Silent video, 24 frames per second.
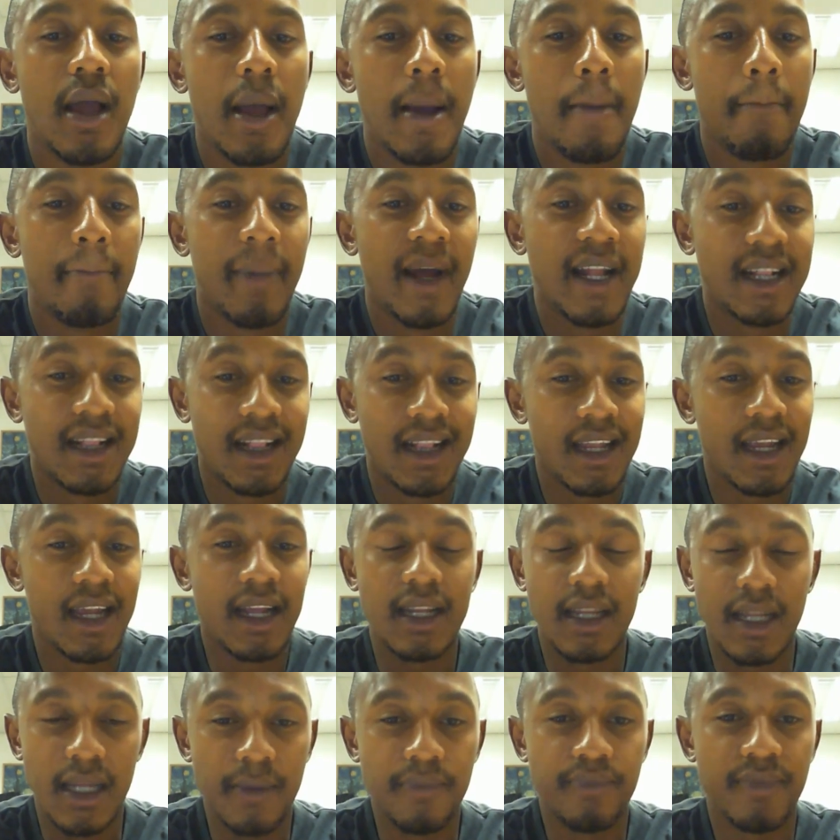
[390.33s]
But
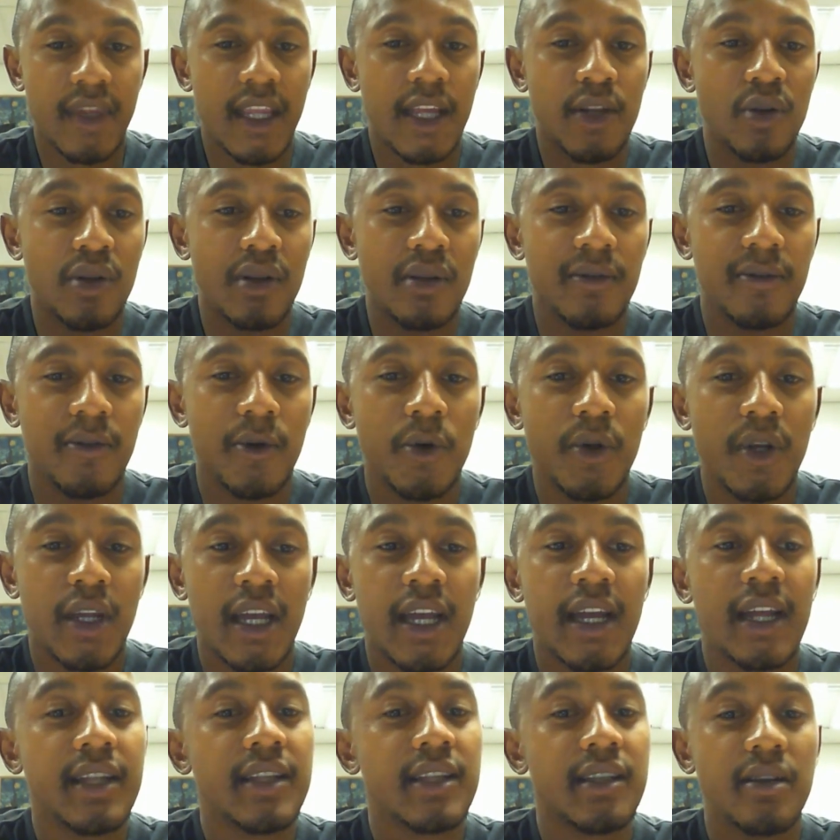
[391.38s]
clearly it will evoke
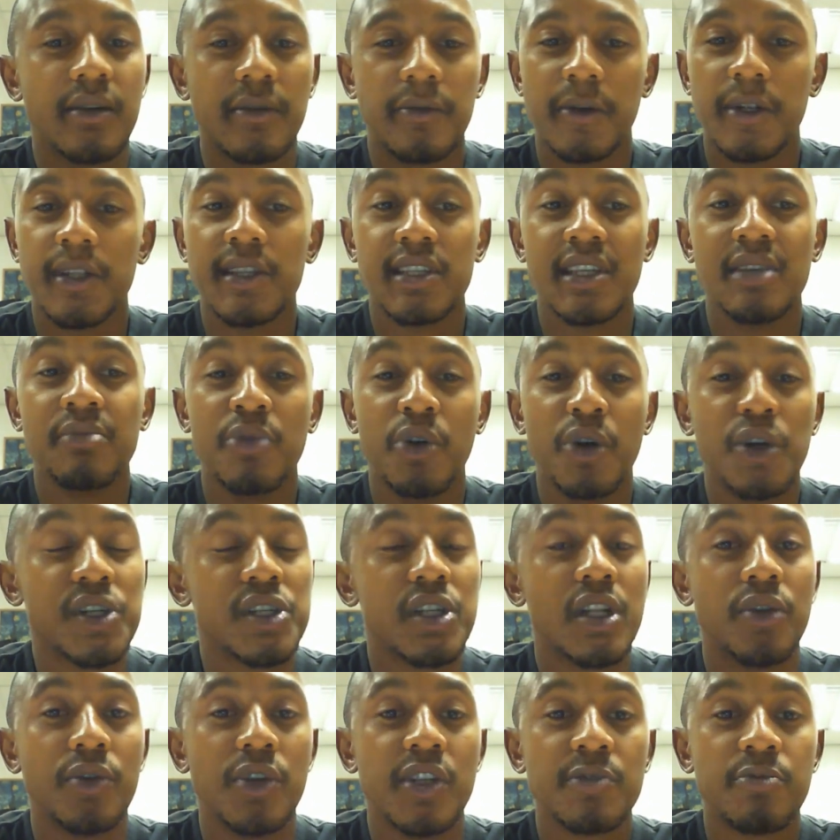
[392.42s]
a different
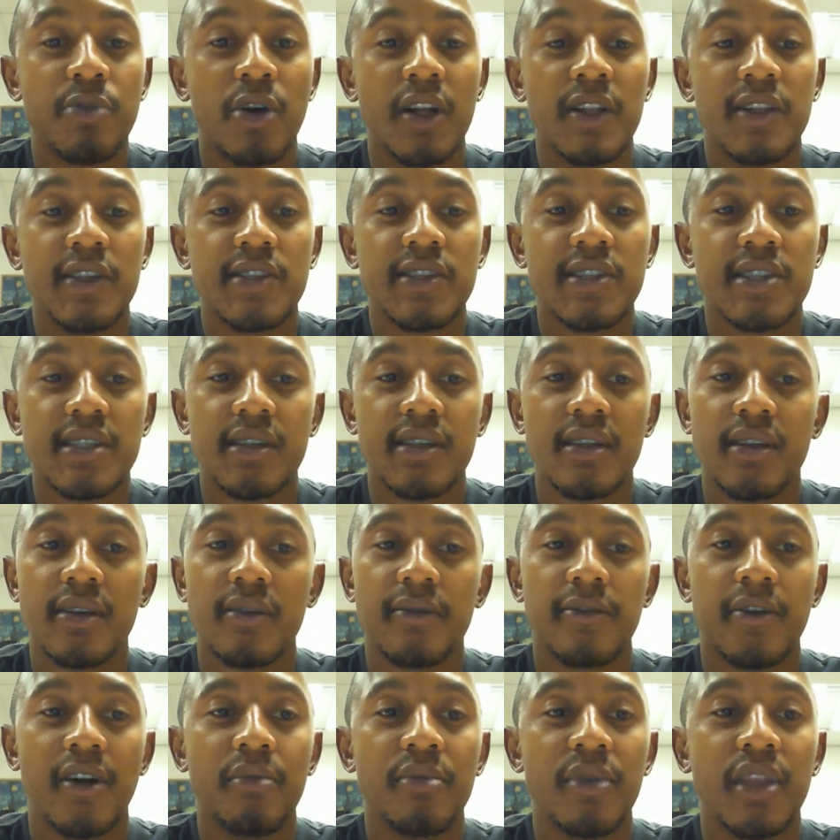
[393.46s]
emotional response
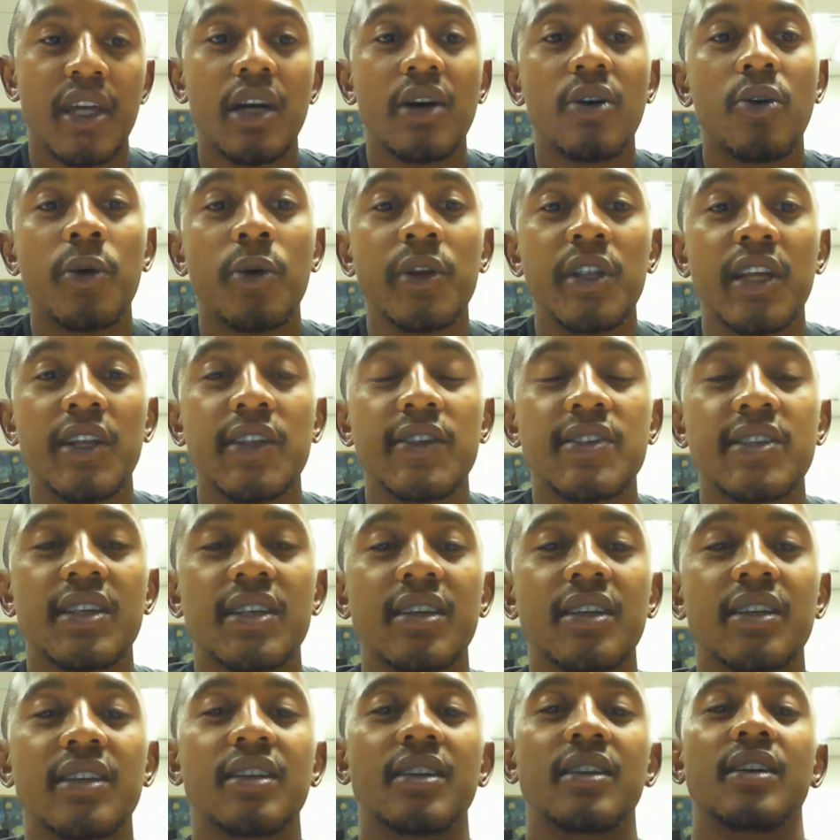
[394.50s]
from the audience.
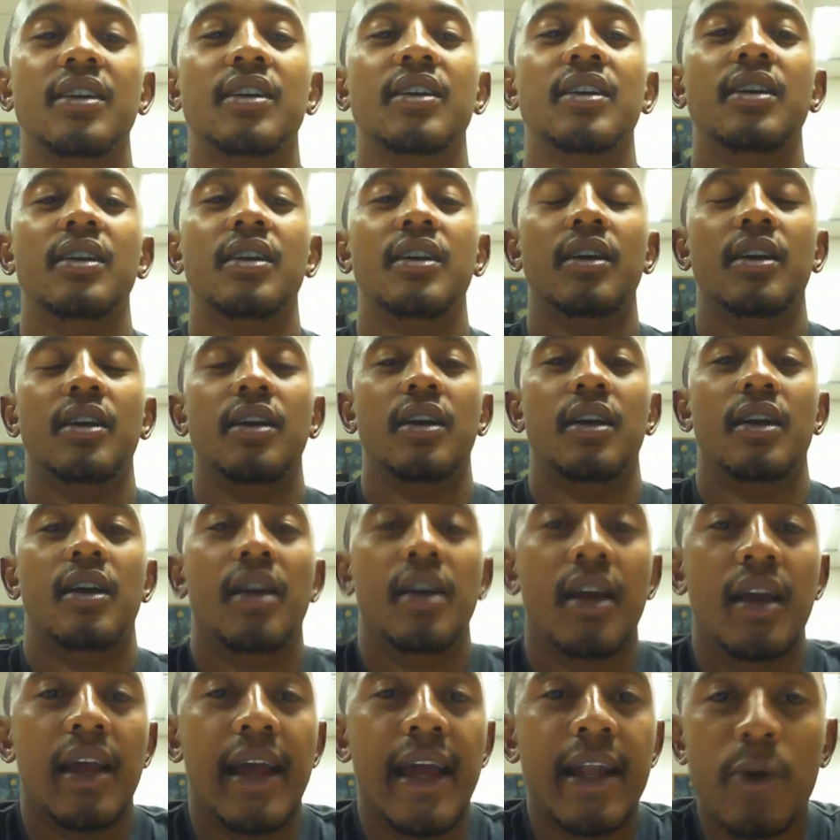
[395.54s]

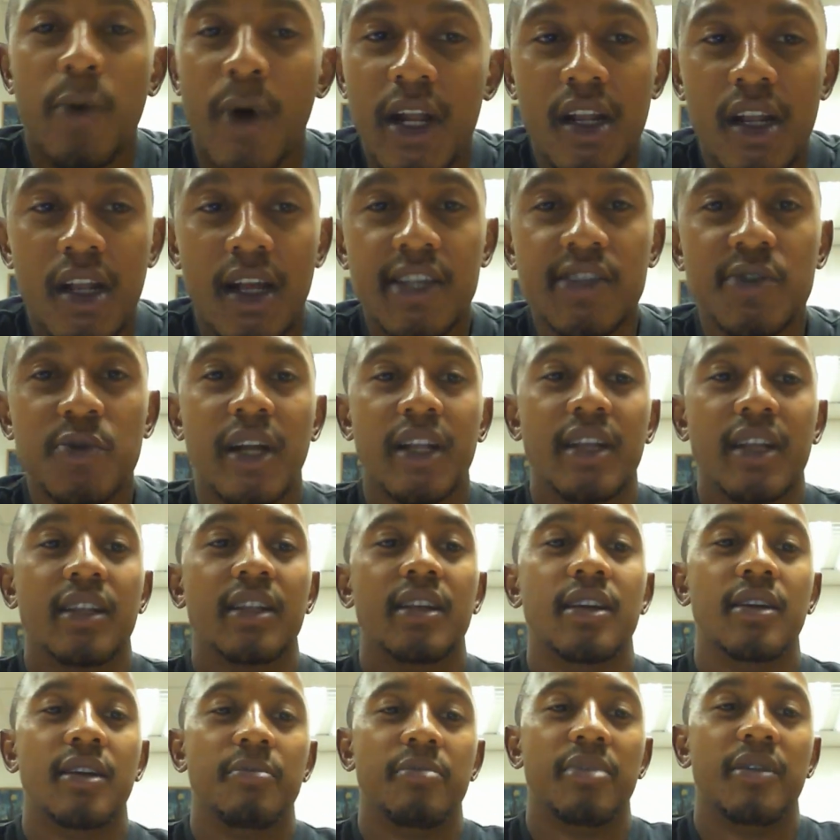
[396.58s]
And one last one
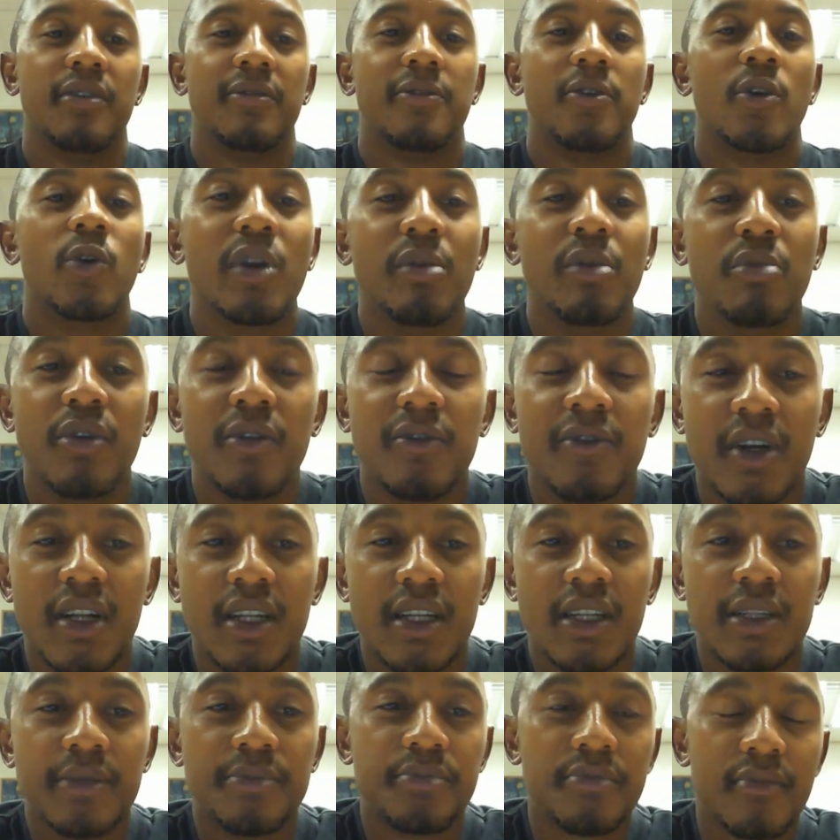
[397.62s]
before we move
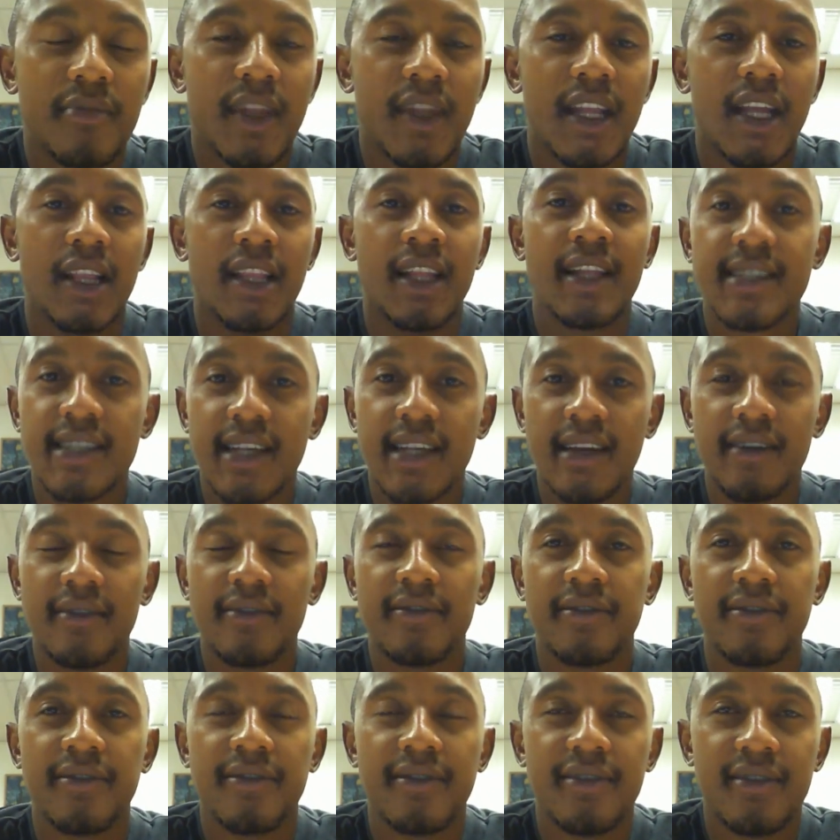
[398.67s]
on. Let's
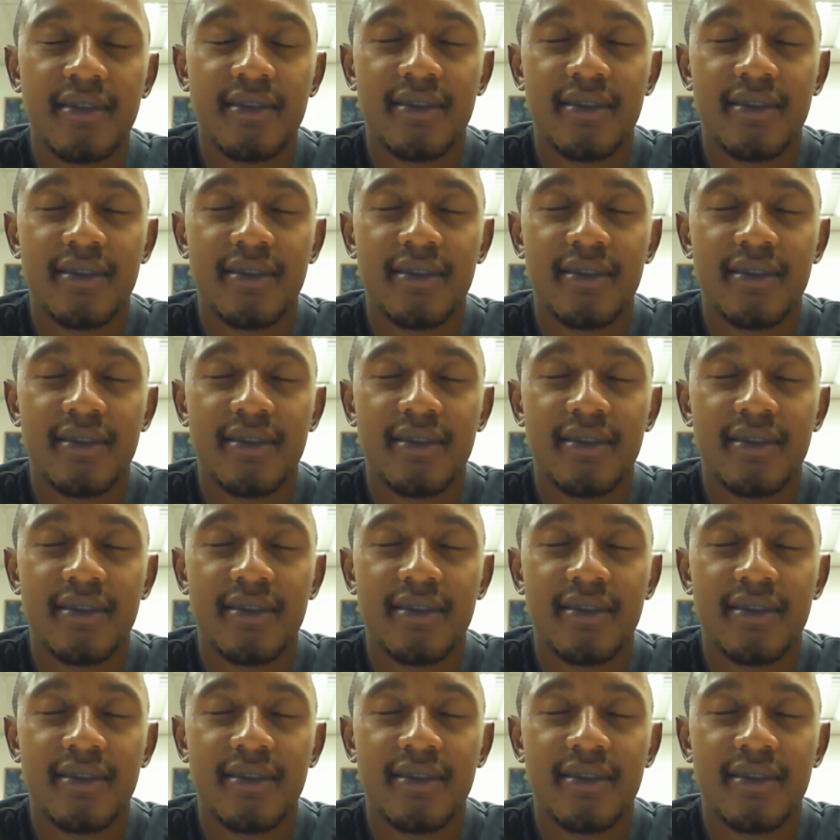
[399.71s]
have